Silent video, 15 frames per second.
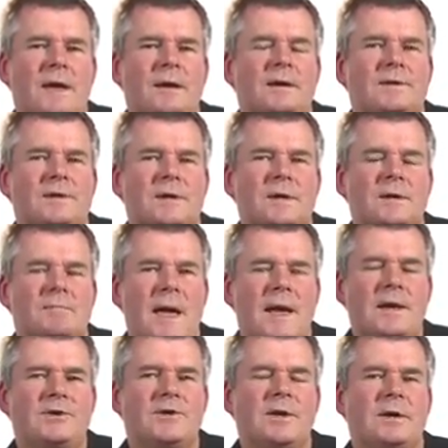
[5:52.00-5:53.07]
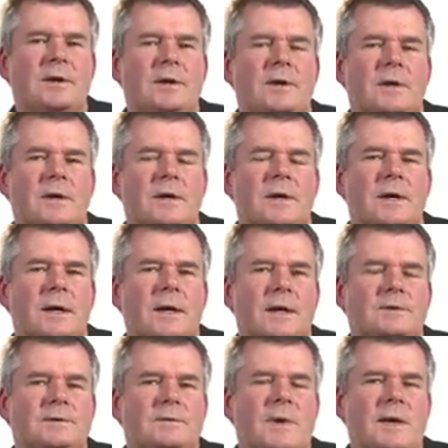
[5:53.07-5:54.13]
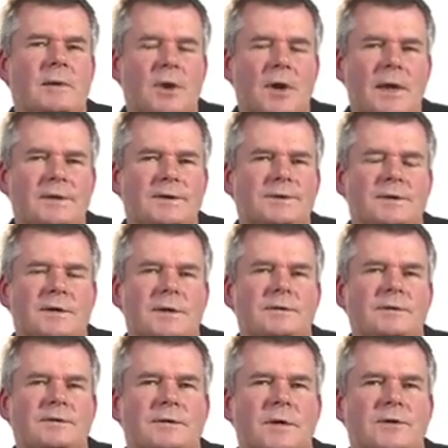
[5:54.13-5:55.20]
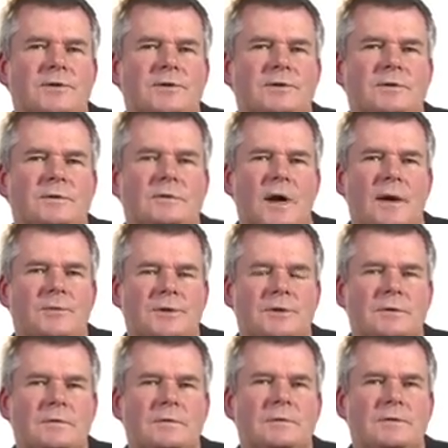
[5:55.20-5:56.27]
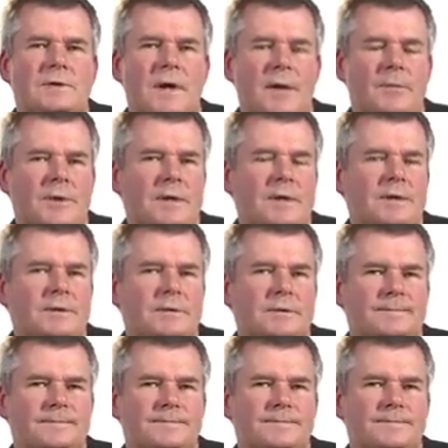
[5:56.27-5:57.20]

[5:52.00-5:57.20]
indeed managing metabolic diseases such as type 2 diabetes.